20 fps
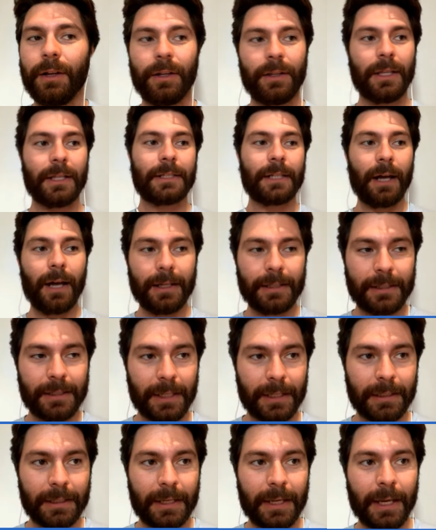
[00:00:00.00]
this
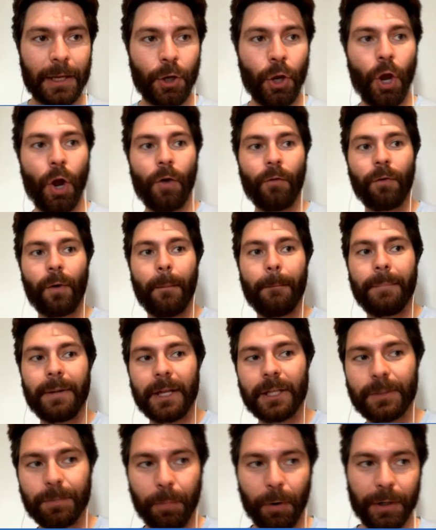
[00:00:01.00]
Hudson kid from
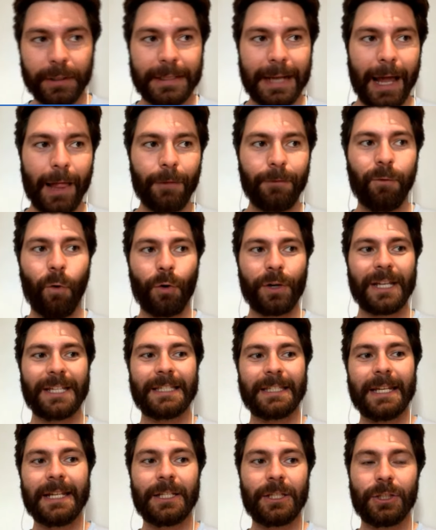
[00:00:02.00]
Pittsburgh, California,
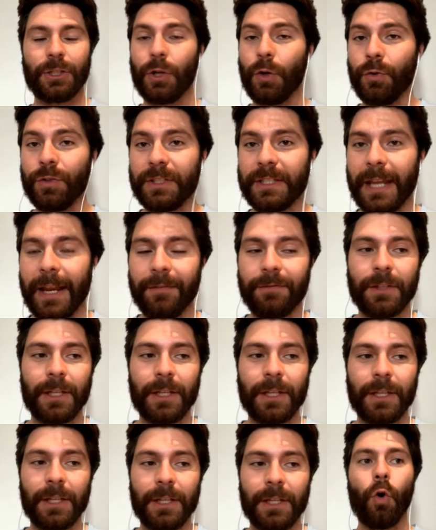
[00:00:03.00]
6'2
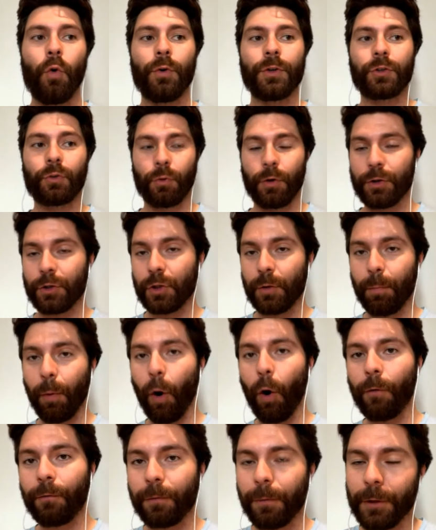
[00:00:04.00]
safety, who is crystal
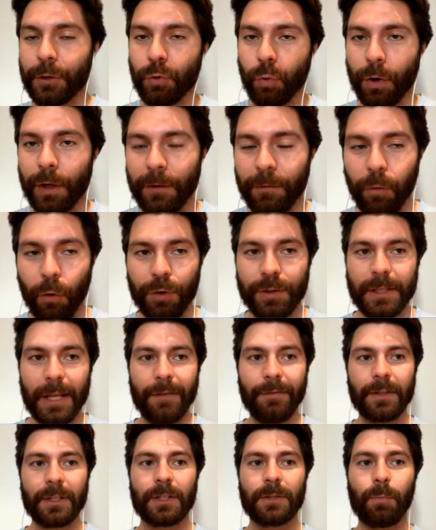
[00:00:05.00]
ball from the
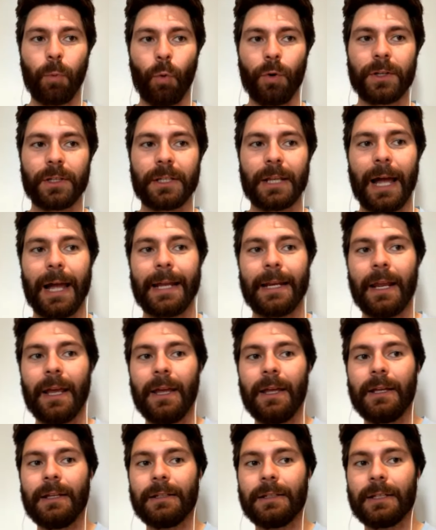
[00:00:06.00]
247 sports site
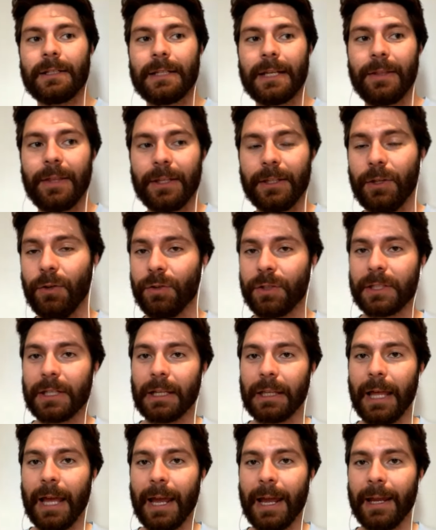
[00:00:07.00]
to say that
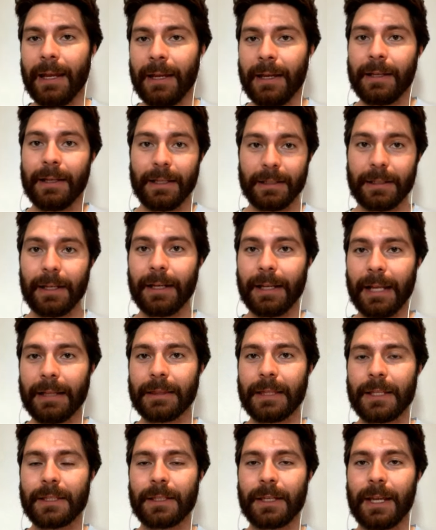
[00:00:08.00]
UCLA is going to
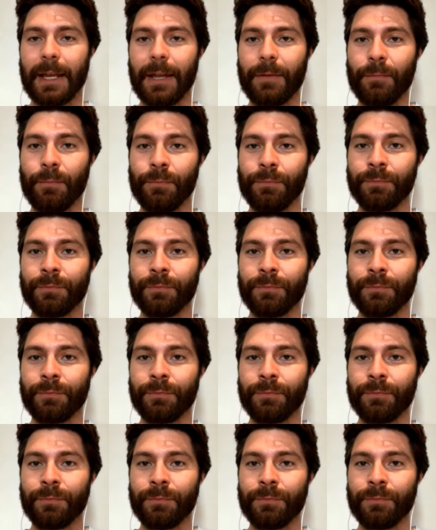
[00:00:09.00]
get this kid.